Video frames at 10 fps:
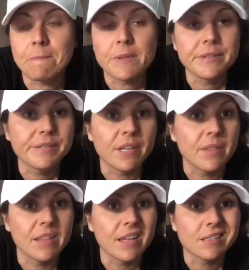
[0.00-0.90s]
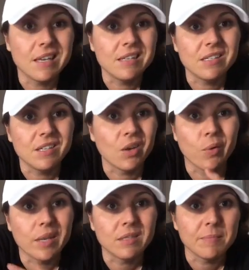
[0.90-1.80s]
something that's easy and
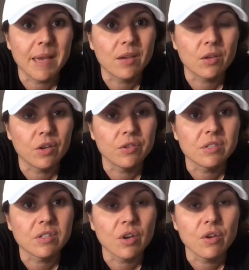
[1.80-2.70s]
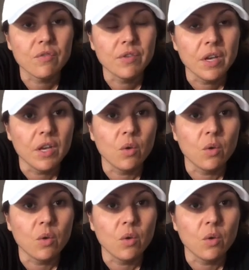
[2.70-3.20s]
quick to make on the stove.